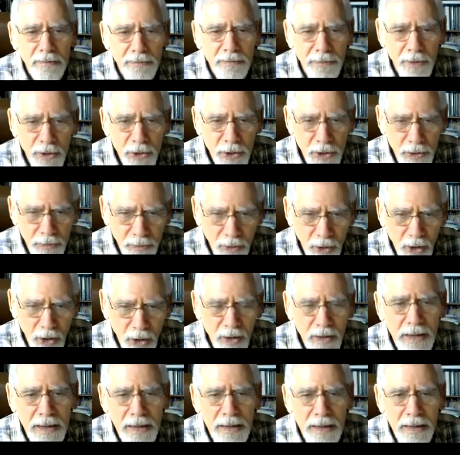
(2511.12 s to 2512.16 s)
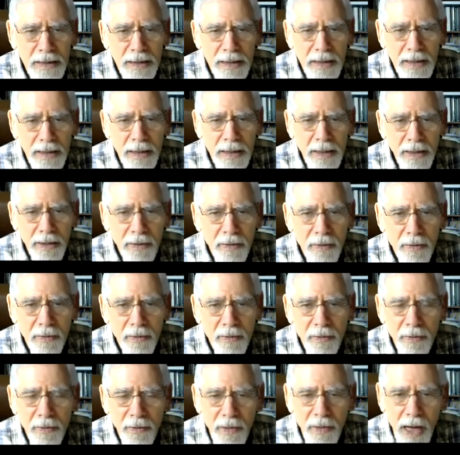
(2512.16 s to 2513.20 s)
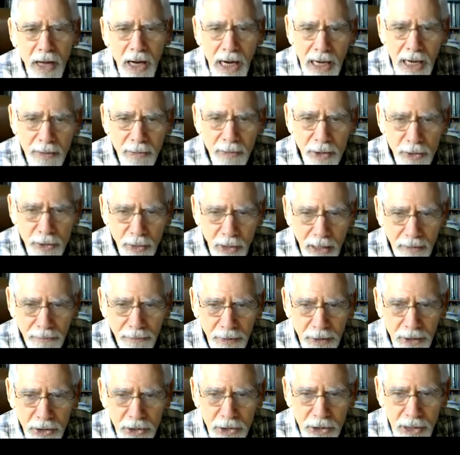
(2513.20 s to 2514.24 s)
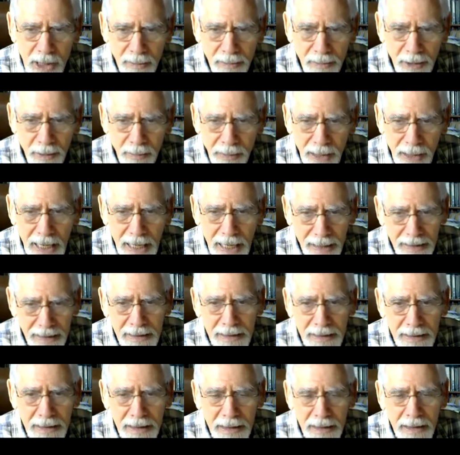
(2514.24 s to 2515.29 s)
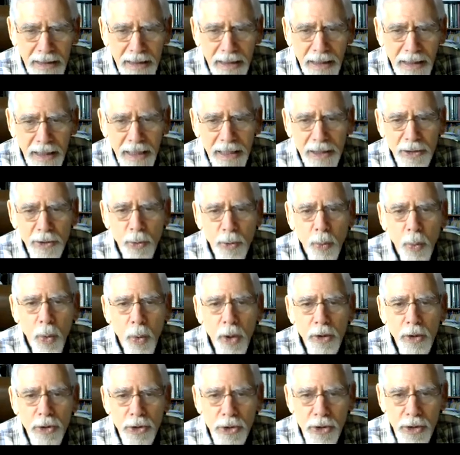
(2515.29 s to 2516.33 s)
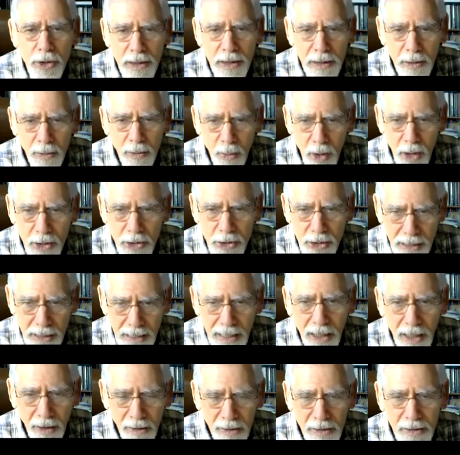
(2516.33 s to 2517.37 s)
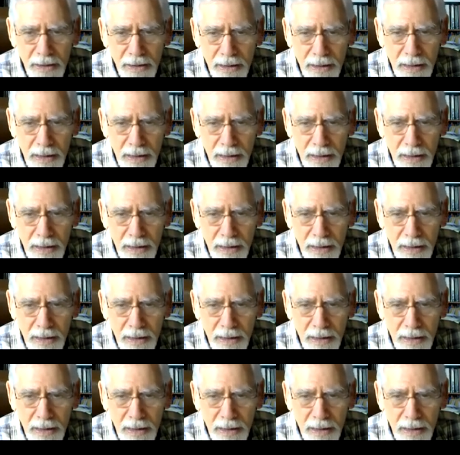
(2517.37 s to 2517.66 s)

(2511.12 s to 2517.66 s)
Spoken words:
First of all, highway traffic is coming back. It's worse than it was now.